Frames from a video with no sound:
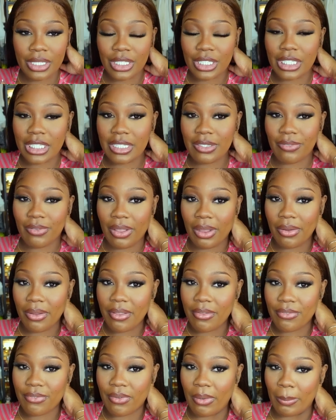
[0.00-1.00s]
just
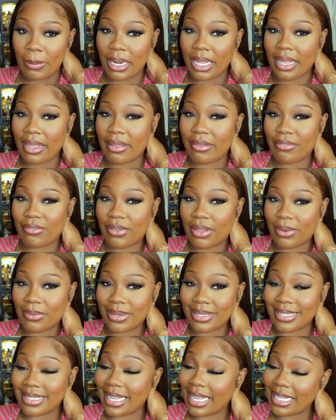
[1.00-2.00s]
very feminine and
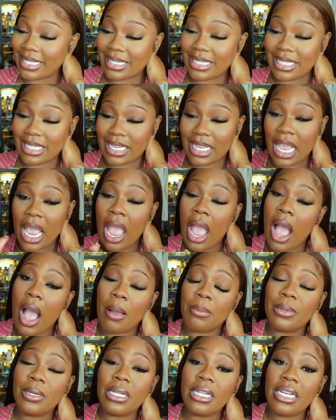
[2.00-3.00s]
very dainty
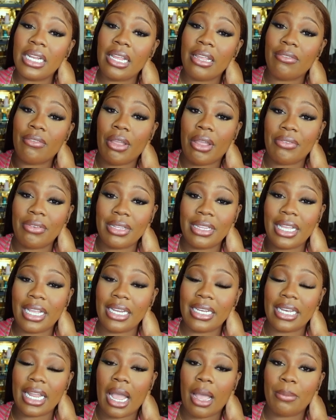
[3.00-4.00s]
I'm gonna leave
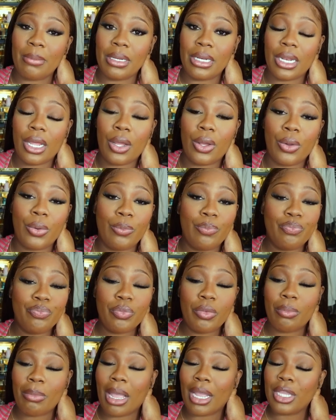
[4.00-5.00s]
everything down below
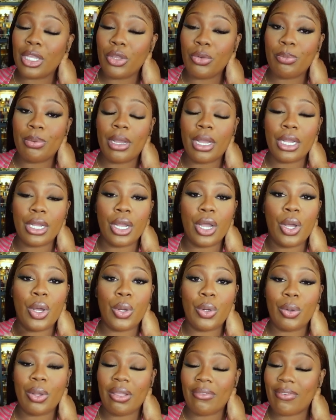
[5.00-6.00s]
my coupon
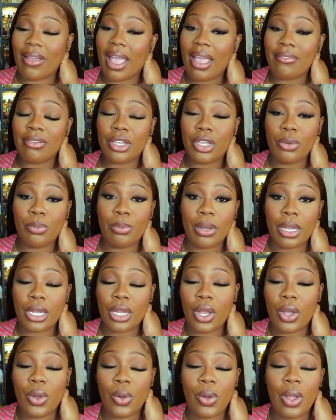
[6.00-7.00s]
code if I have a coupon
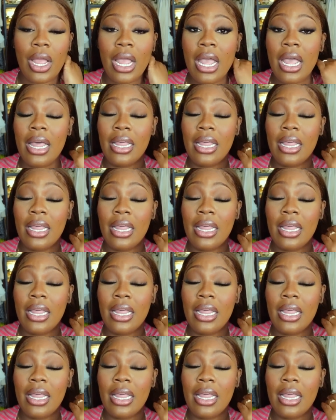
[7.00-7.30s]
code